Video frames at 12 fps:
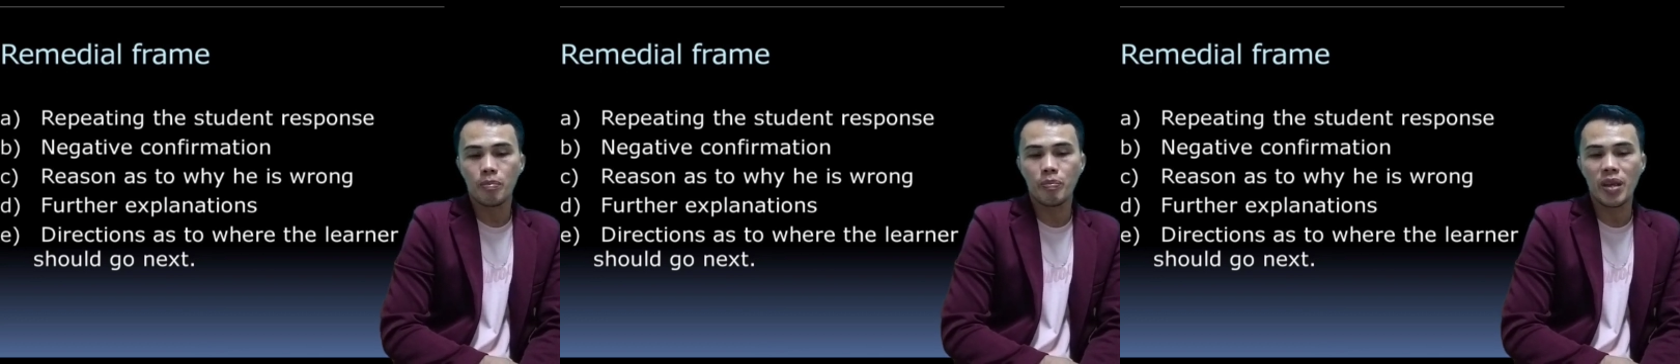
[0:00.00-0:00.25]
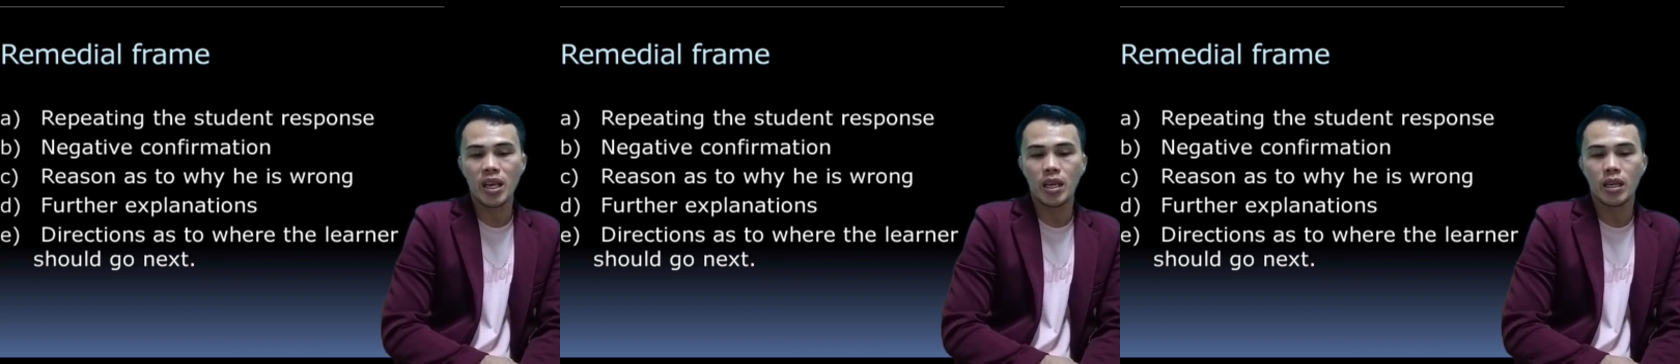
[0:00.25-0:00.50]

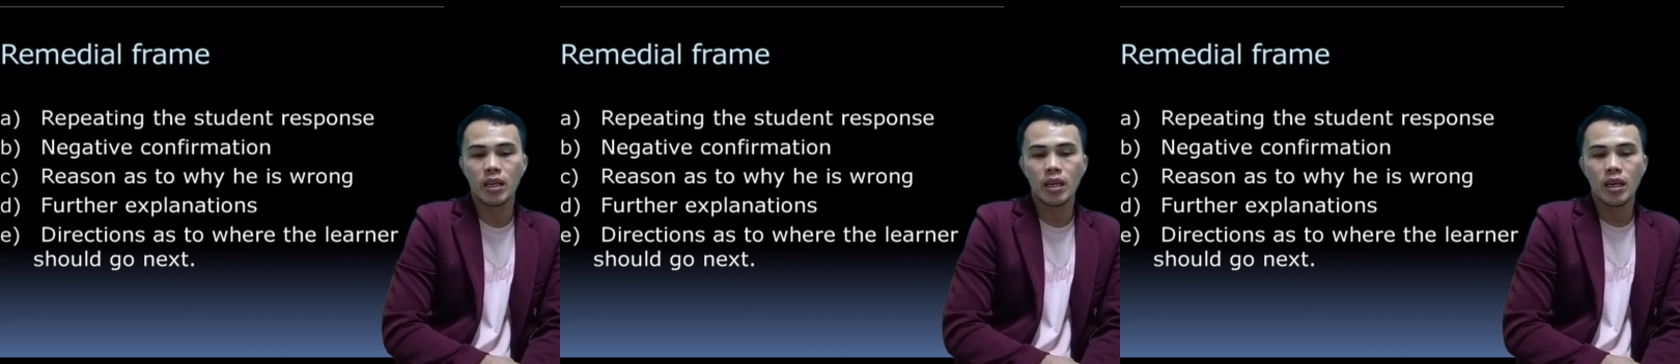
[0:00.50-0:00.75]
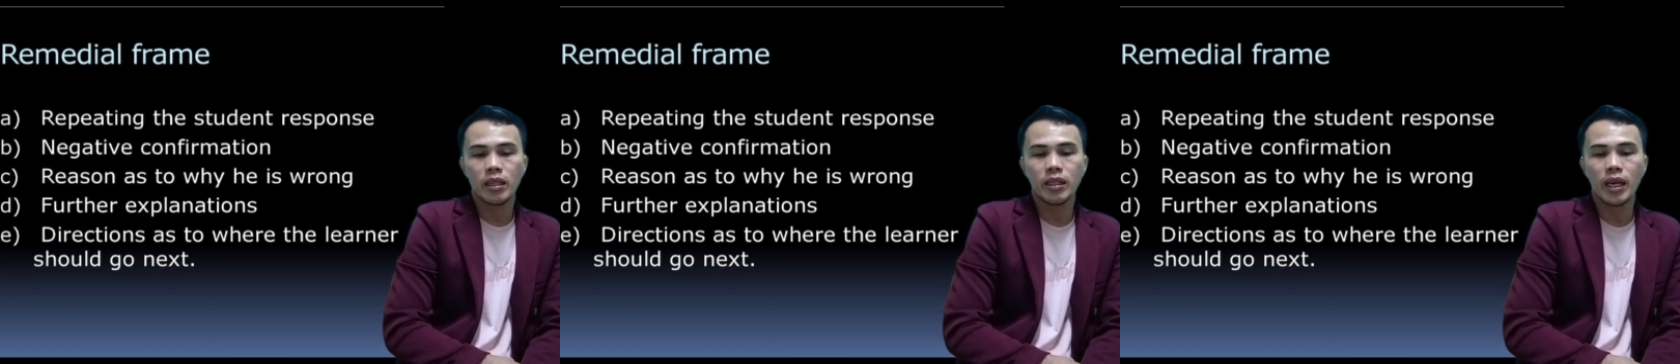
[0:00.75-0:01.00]
B.
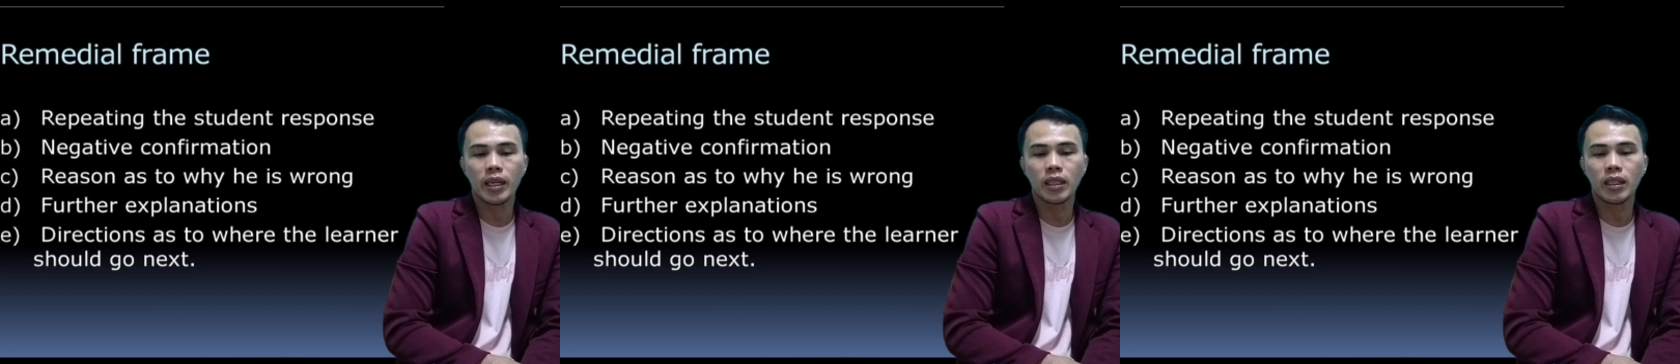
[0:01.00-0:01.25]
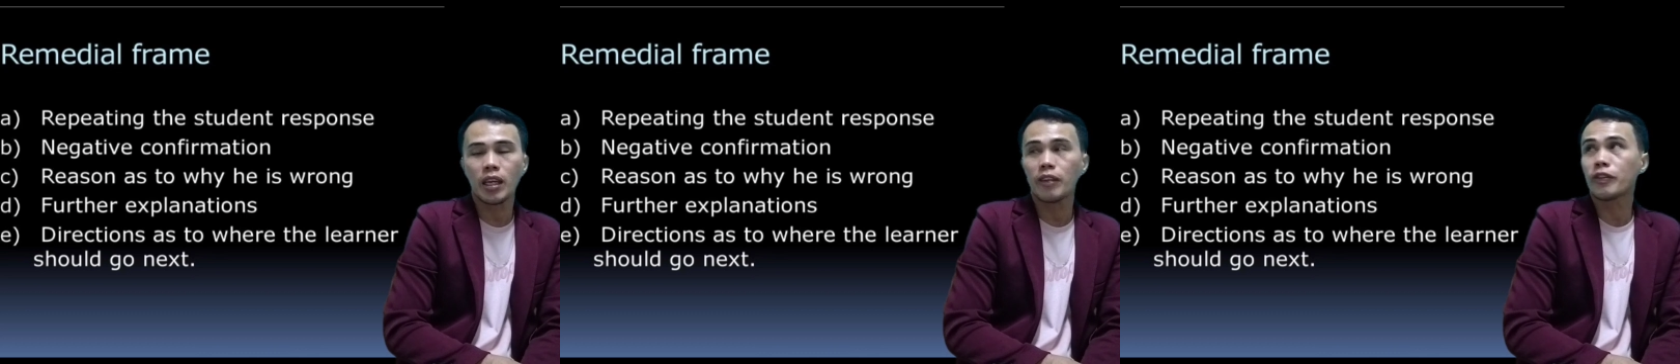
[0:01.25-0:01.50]

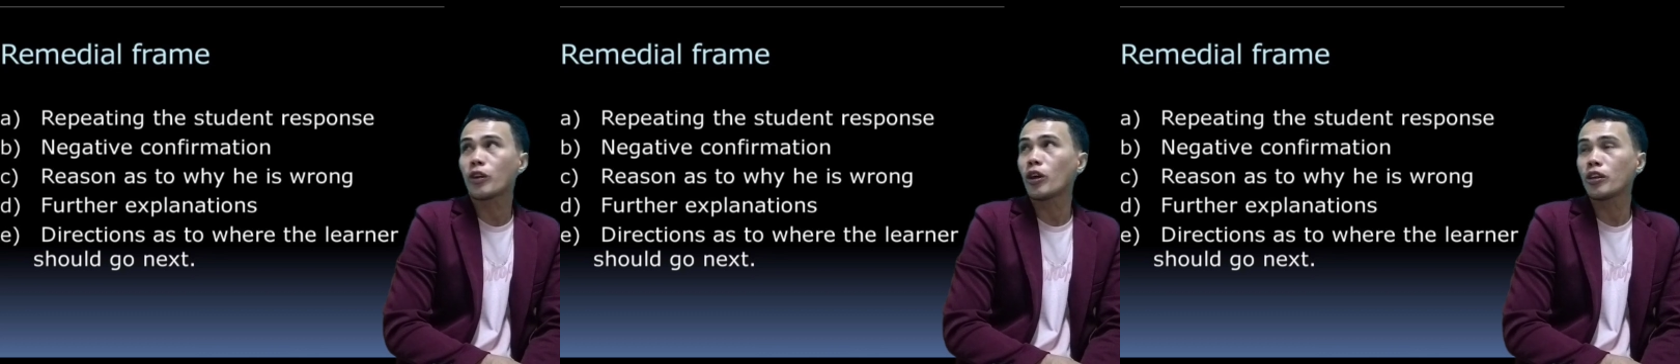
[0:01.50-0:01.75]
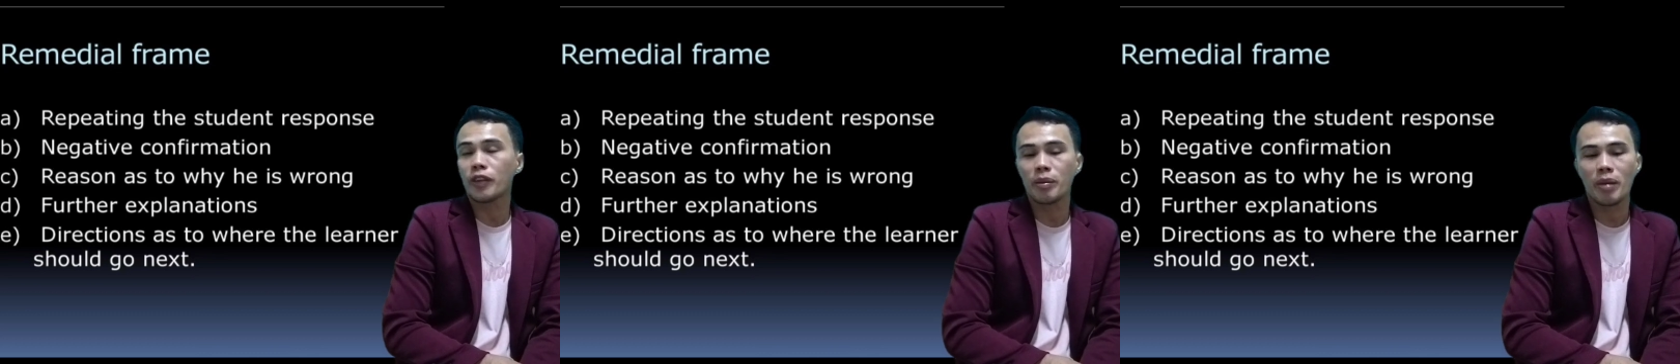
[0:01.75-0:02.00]
Negative
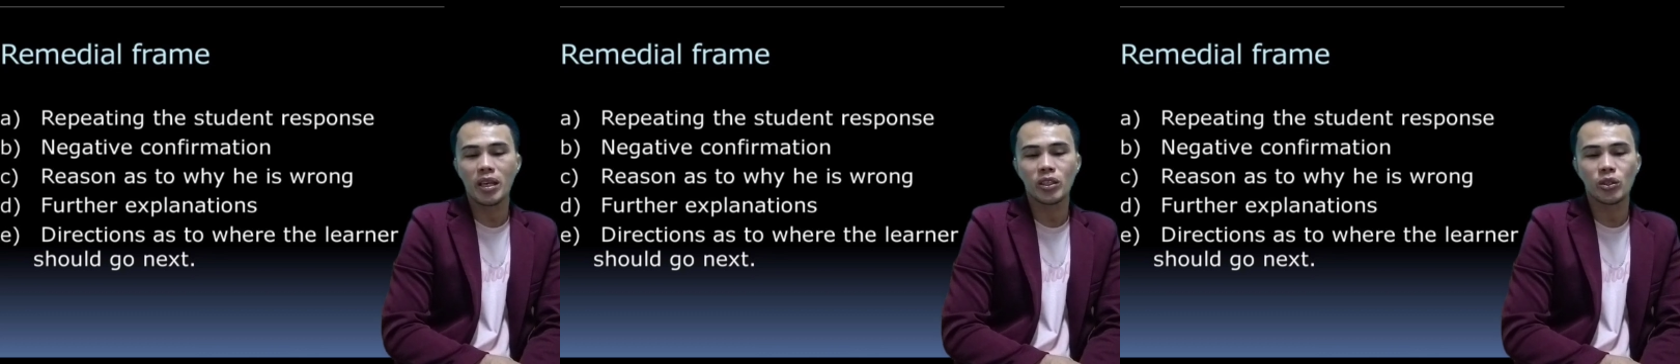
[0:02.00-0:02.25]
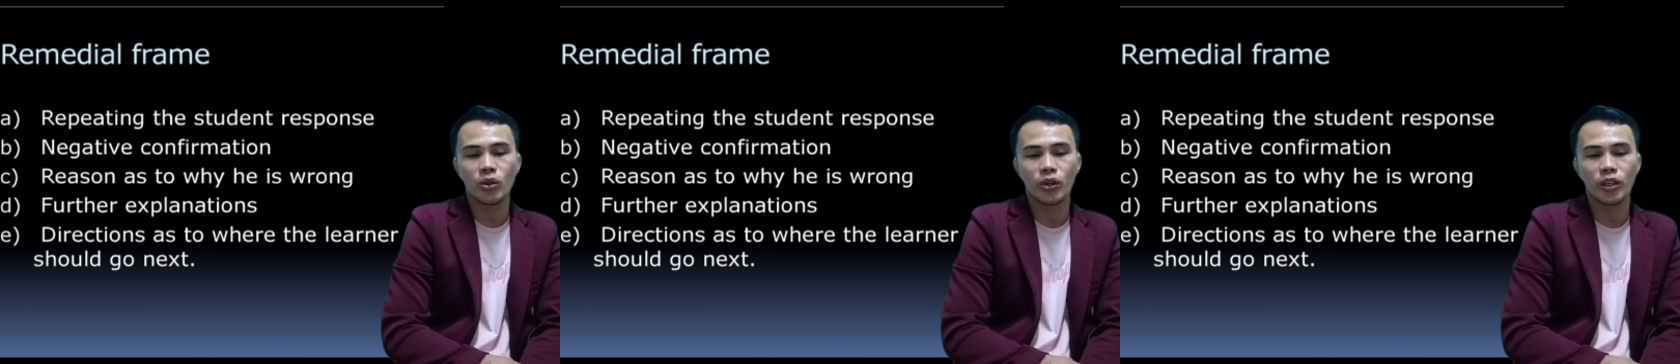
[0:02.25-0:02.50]

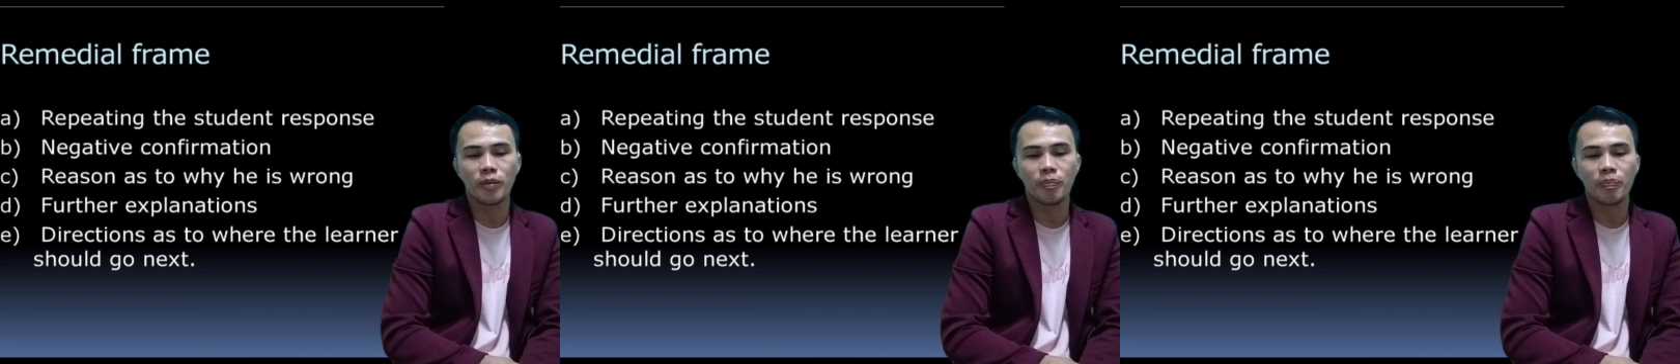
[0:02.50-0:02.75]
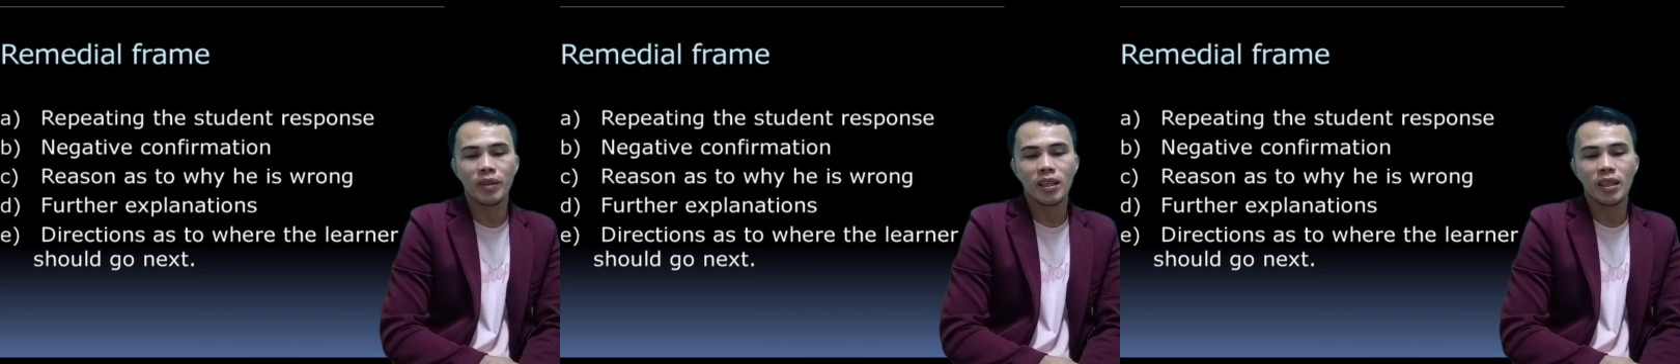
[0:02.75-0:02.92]
confirmation.